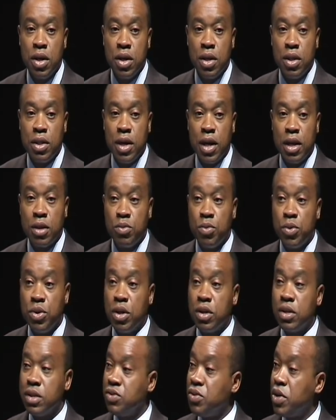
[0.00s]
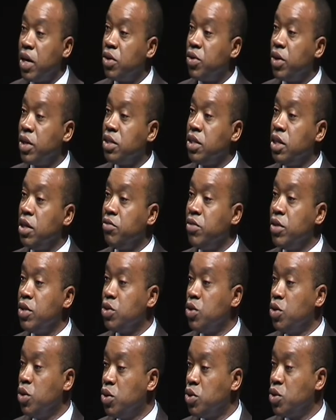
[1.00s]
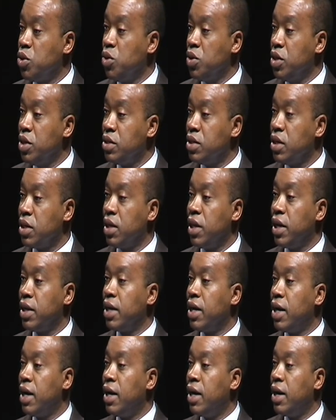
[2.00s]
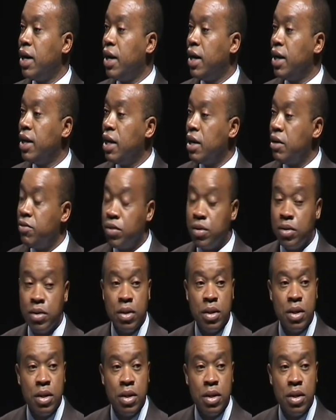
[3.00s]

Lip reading: that we don't try to achieve these goals holistically at a high level,